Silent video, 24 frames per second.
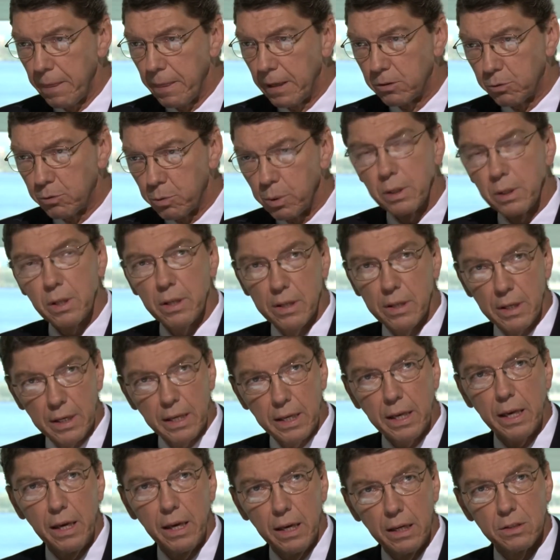is really the
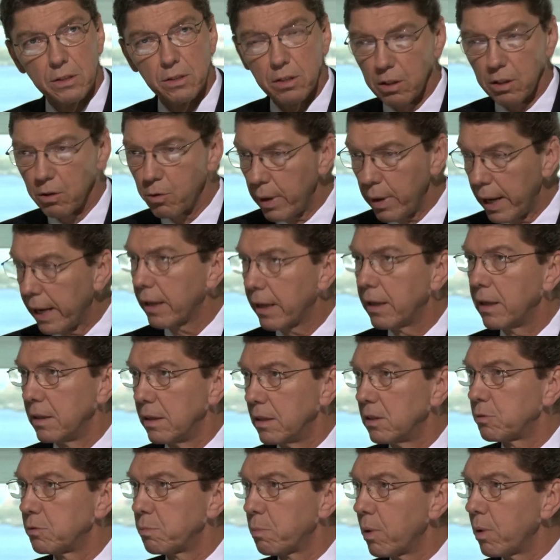key to cracking
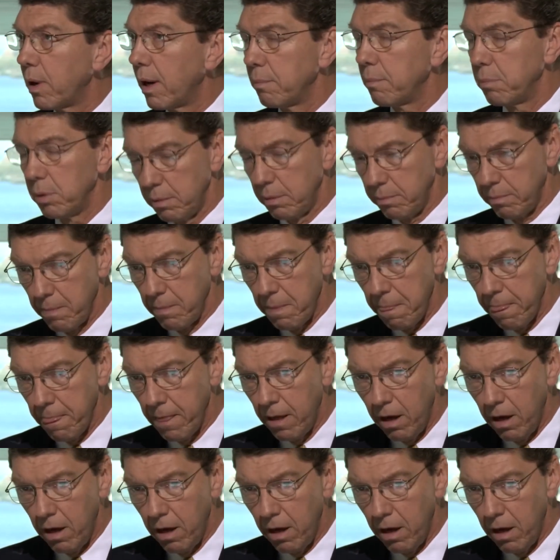this problem